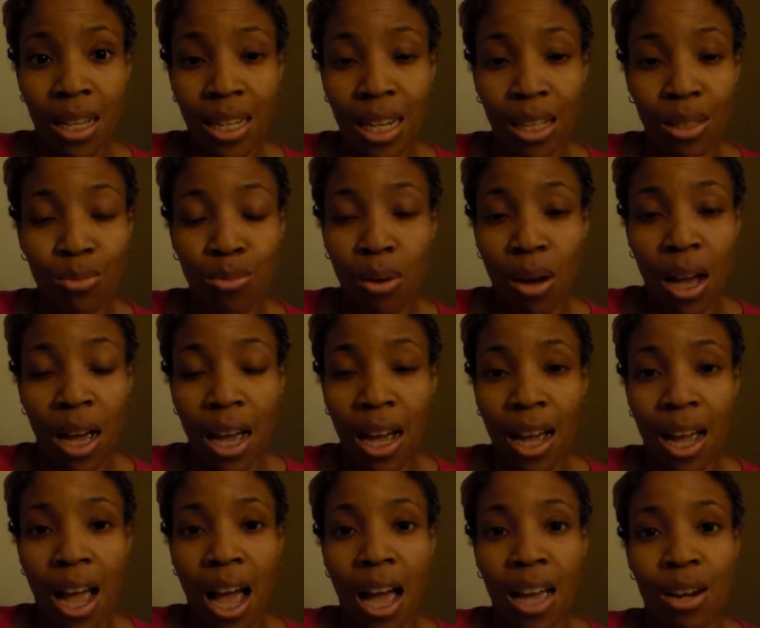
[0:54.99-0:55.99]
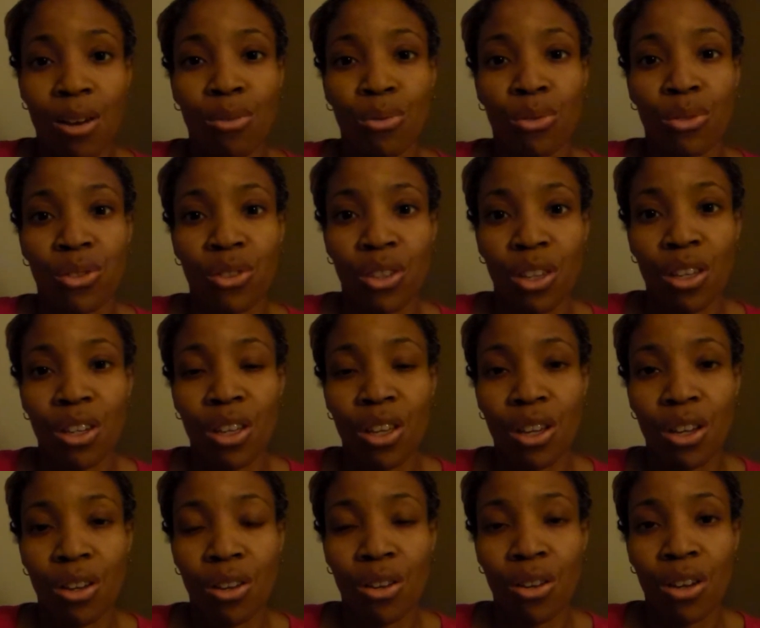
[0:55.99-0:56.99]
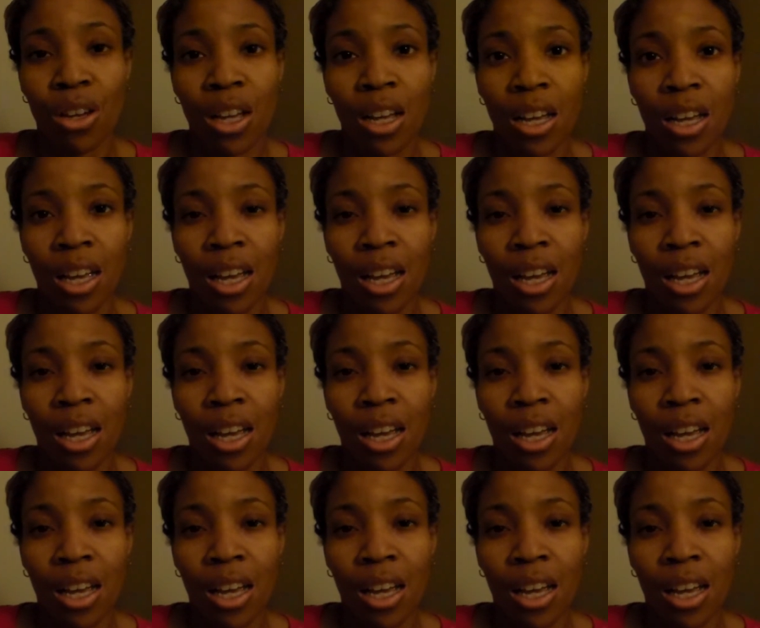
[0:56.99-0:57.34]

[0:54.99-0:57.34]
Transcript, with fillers: That's why I don't sit here